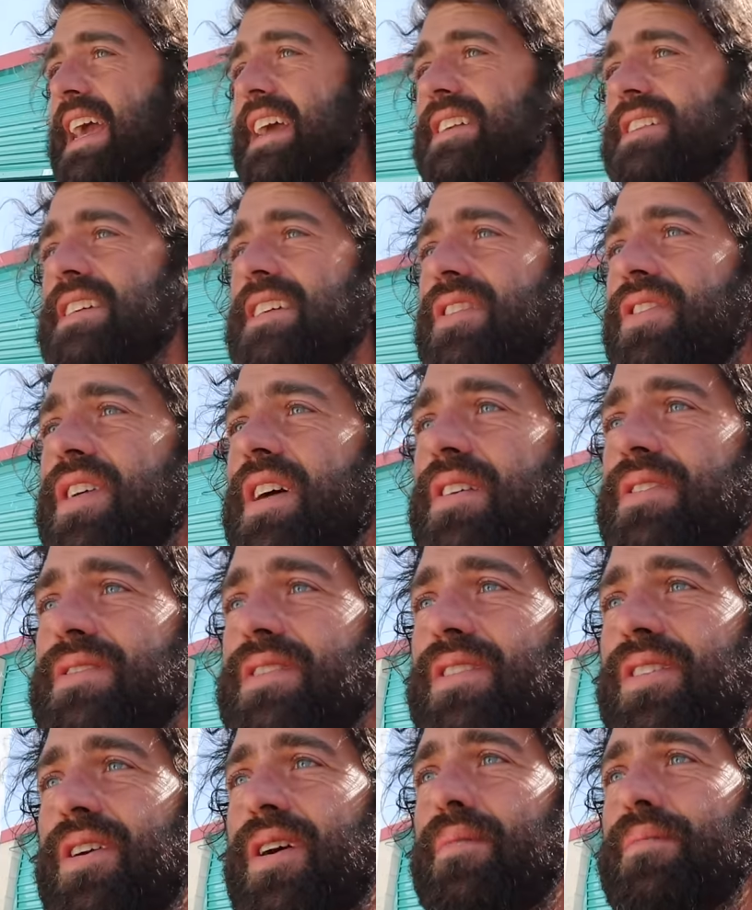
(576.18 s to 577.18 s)
eighteen
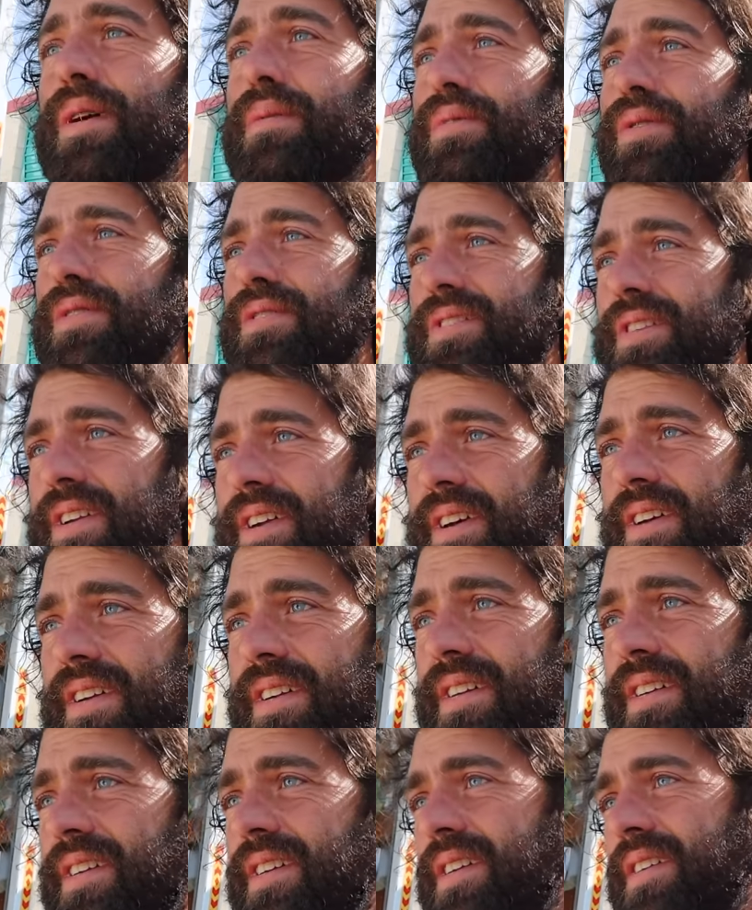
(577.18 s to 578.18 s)
thousand comic books in it.
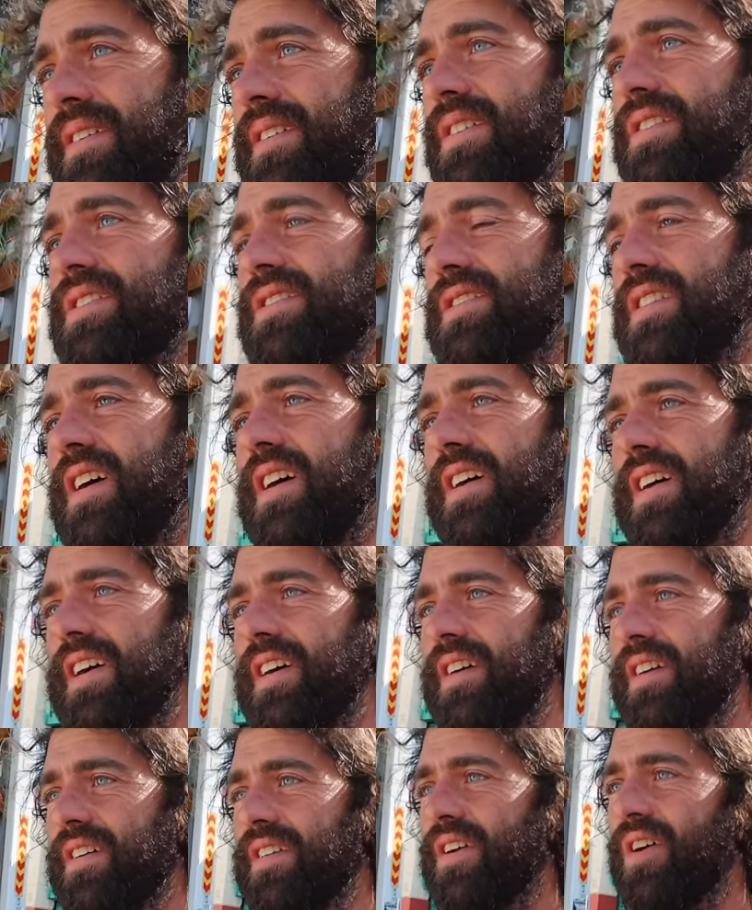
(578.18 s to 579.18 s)
They're just not oh,
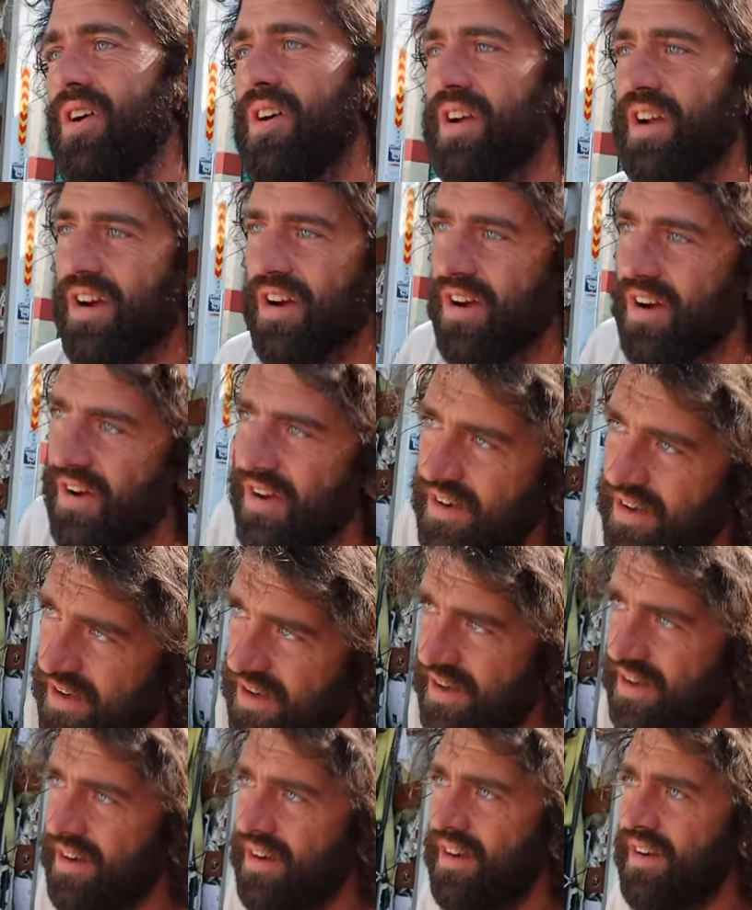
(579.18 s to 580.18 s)
here. They're already gone. They're
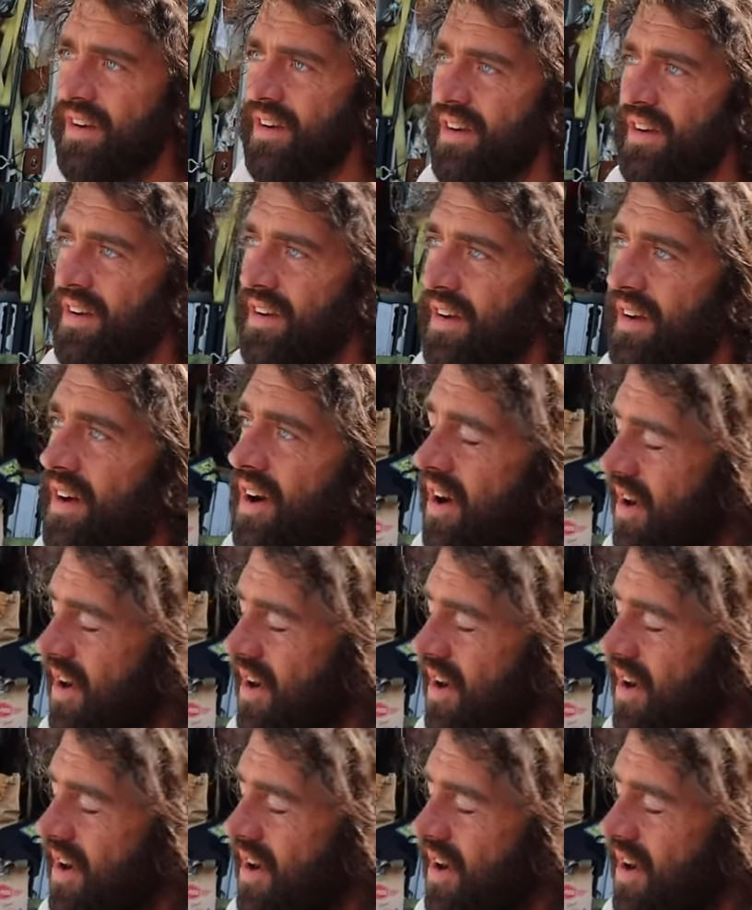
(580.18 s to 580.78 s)
already gone?